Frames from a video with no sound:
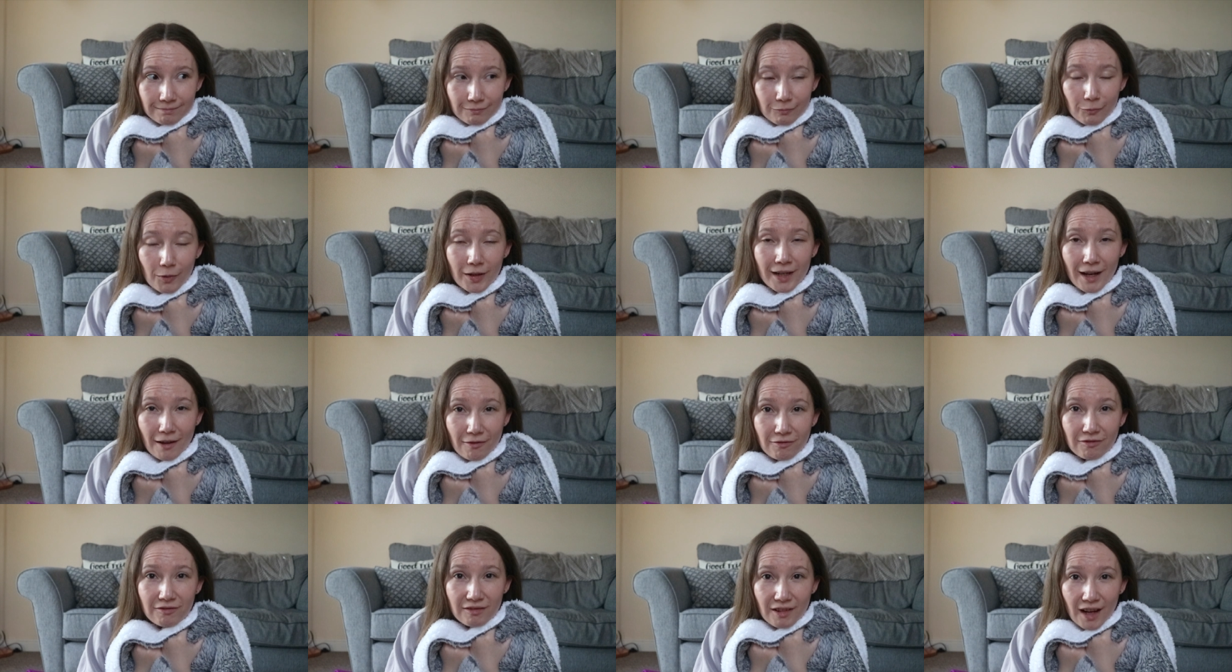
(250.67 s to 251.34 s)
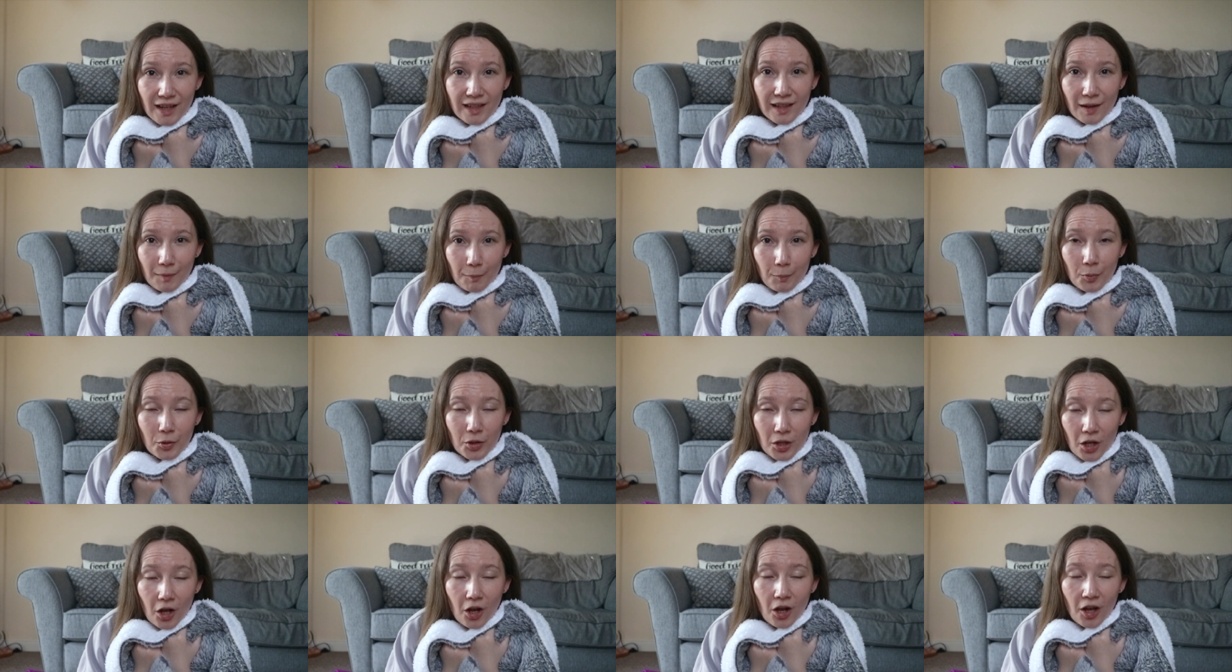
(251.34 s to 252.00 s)
Whenever I can
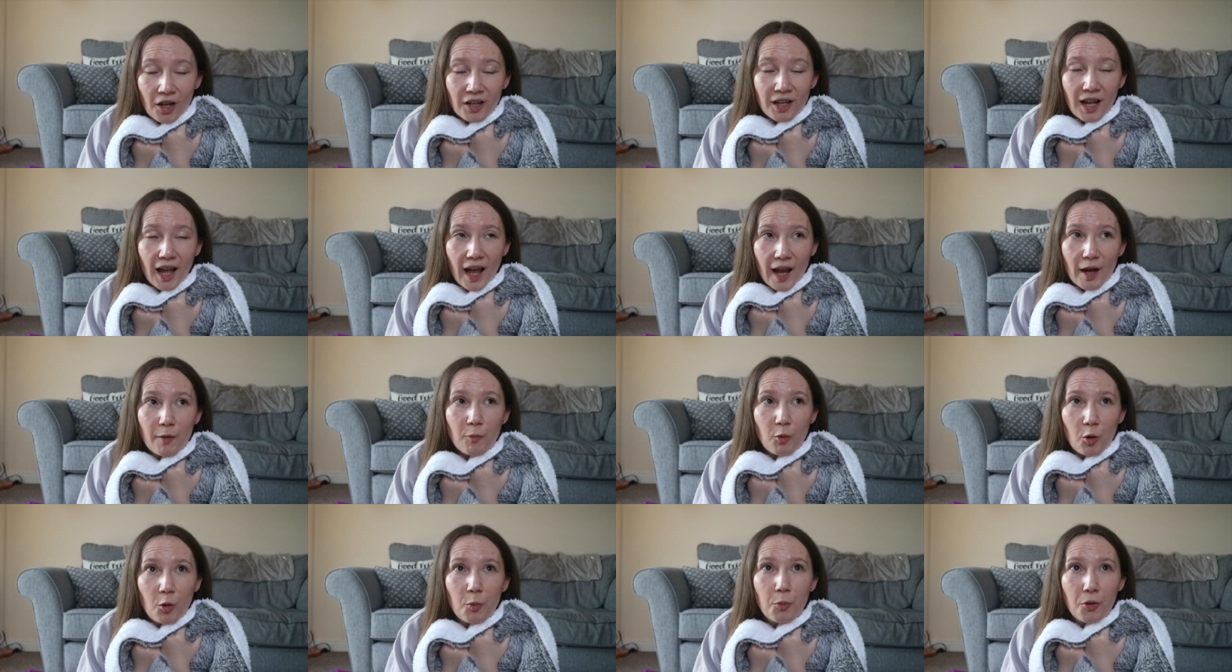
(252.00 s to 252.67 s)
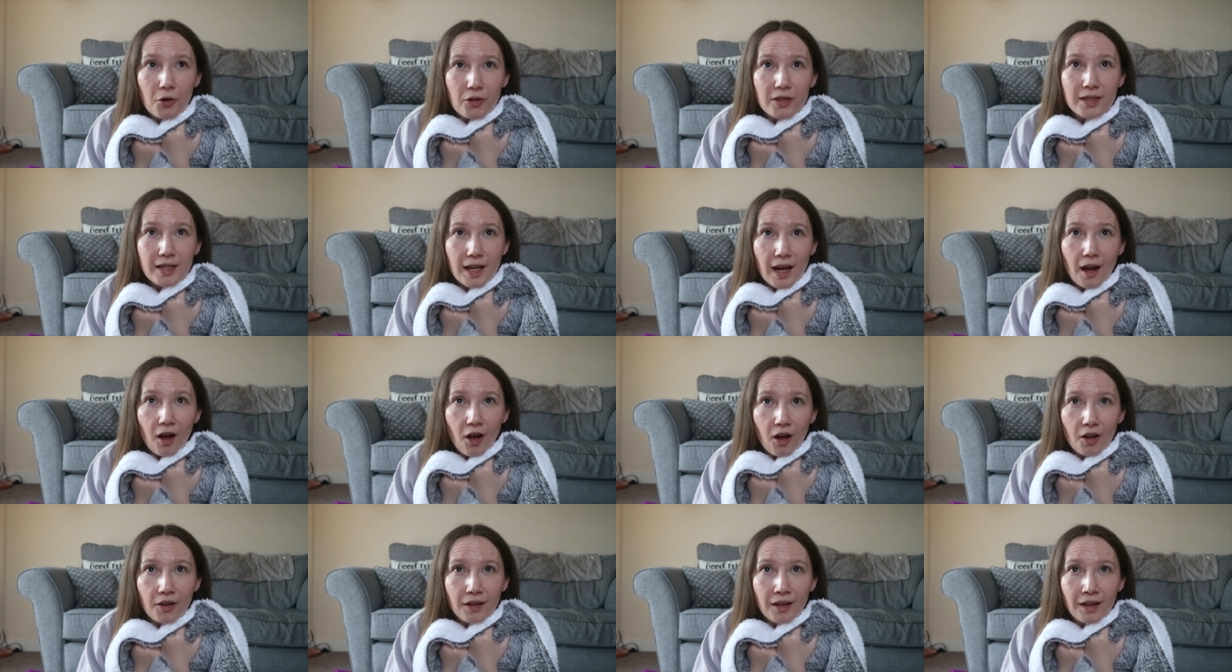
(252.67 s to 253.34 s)
put it on, I will put it
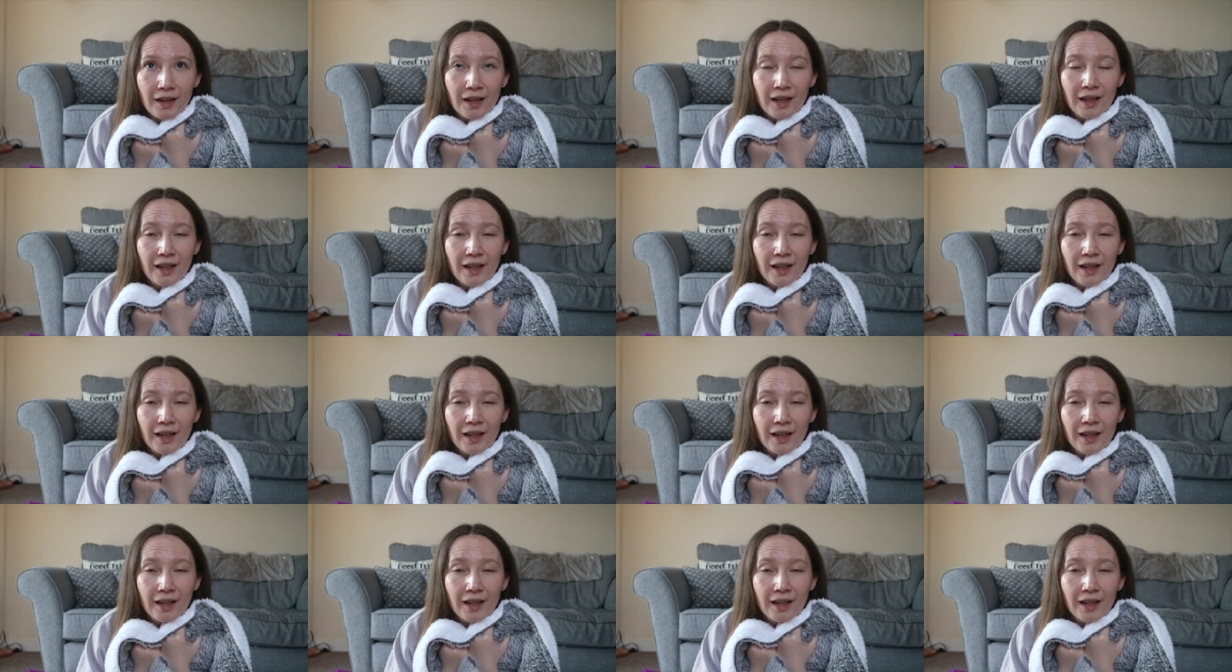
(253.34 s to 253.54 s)
on.